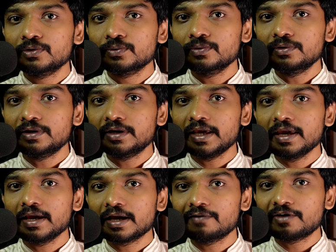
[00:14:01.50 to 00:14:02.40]
to
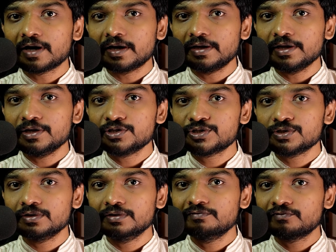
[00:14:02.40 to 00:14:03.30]
take our
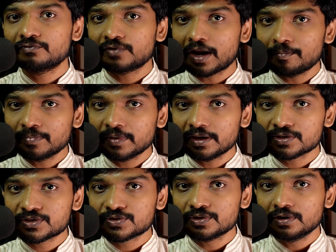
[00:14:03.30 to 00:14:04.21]
attention from the
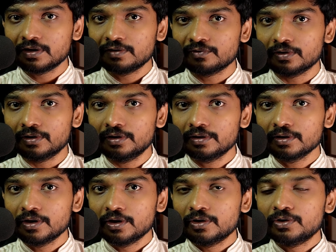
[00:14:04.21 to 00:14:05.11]
external world
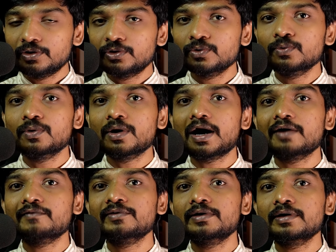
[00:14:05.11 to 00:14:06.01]
to
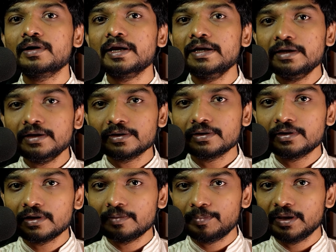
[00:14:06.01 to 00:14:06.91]
our
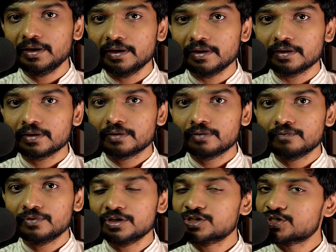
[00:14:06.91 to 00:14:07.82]
internal being,
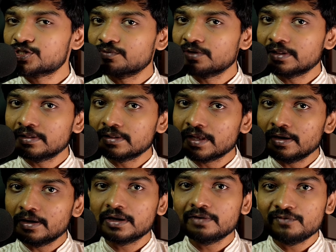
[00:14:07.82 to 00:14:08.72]
which will
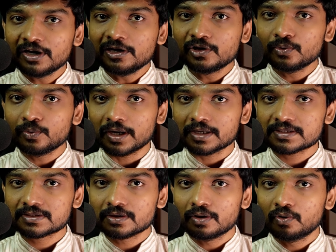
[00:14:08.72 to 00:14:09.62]
then reveal to
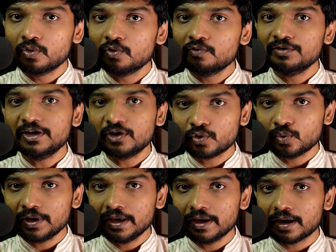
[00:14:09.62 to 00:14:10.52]
us who we
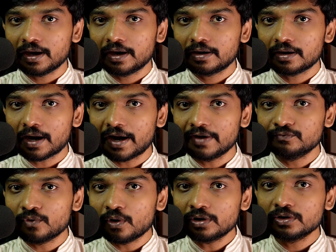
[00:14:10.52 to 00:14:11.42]
truly are
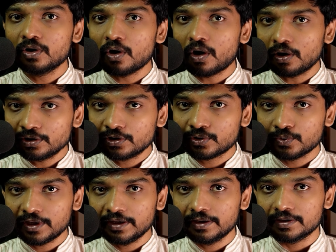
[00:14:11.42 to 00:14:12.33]
and what God
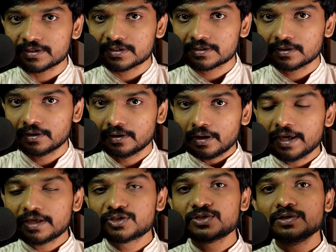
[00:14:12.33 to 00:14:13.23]
truly is.
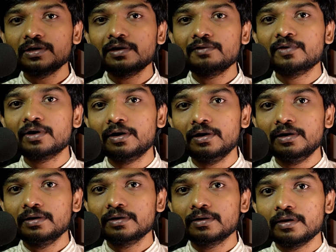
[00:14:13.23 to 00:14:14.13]
External
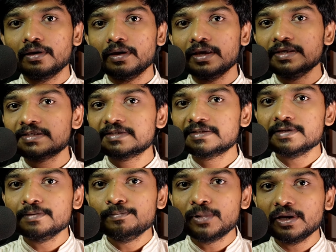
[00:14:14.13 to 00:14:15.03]
world is
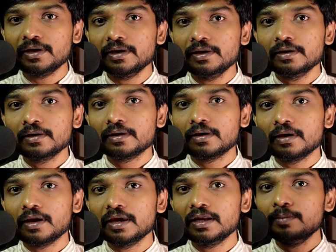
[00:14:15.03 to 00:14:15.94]
simply
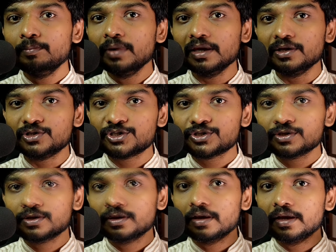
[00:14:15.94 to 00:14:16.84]
an
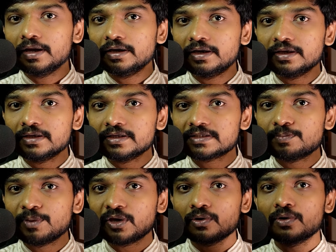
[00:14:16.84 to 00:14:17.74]
image. It is
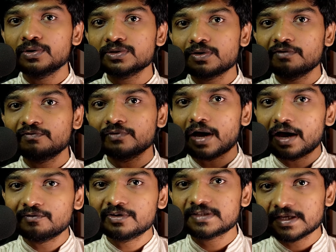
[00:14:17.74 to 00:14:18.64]
because of
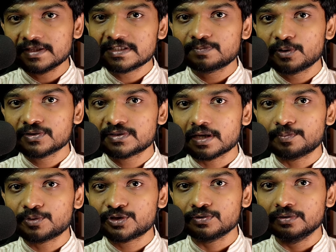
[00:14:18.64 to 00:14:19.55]
our sense
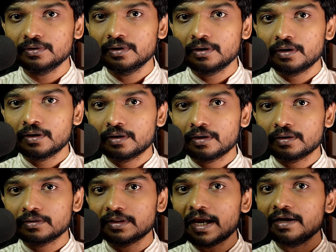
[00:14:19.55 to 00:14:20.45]
perception
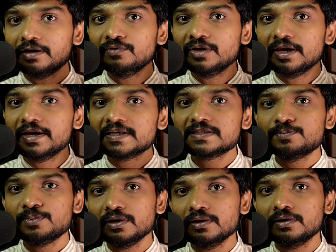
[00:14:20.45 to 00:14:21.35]
that we
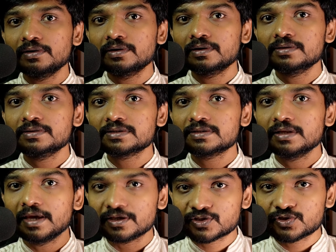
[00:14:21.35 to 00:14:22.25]
experience
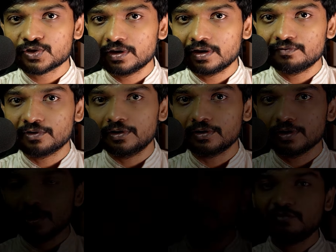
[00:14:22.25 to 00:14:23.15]
the external world.
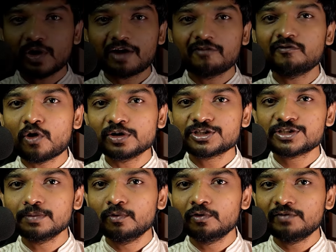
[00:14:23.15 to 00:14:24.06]
If you have watched
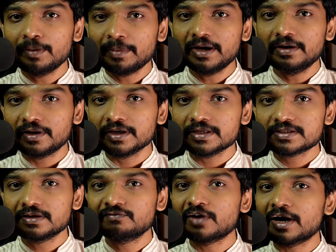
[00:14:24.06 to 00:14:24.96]
the movie Matrix,
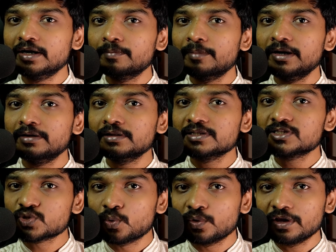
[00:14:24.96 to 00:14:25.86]
the fundamental
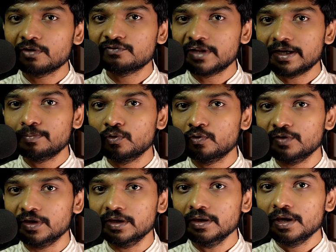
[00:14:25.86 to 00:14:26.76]
story of that
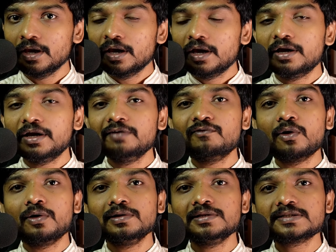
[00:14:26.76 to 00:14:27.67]
movie
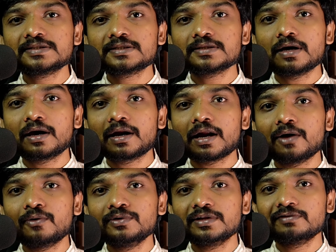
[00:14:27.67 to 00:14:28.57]
revolves
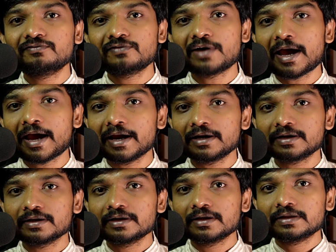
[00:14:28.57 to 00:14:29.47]
around the
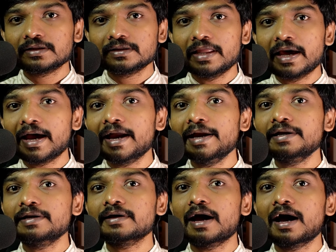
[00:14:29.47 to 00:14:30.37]
fact
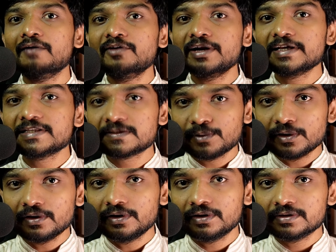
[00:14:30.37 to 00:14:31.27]
that our
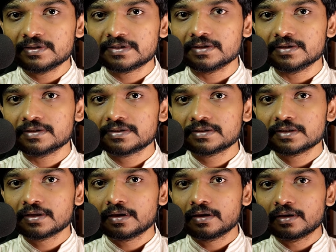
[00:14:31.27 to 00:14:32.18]
experiences
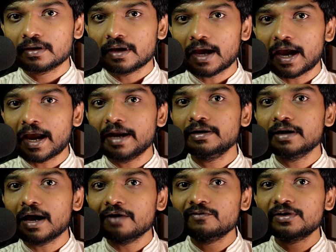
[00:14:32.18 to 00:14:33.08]
and
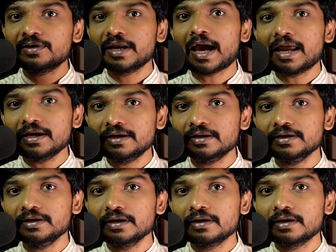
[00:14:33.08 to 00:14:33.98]
our
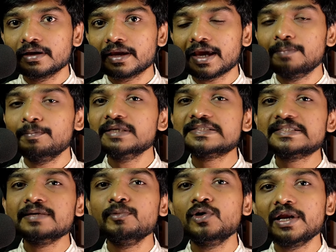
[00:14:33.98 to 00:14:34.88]
reality can be
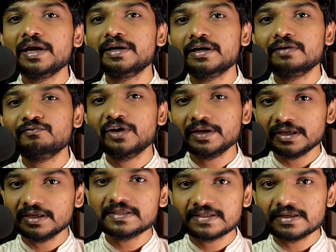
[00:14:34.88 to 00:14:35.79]
simulated very
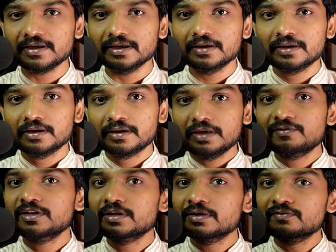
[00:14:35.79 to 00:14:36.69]
easily.
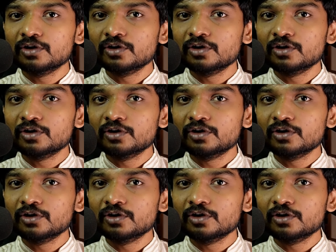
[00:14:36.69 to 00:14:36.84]
Even the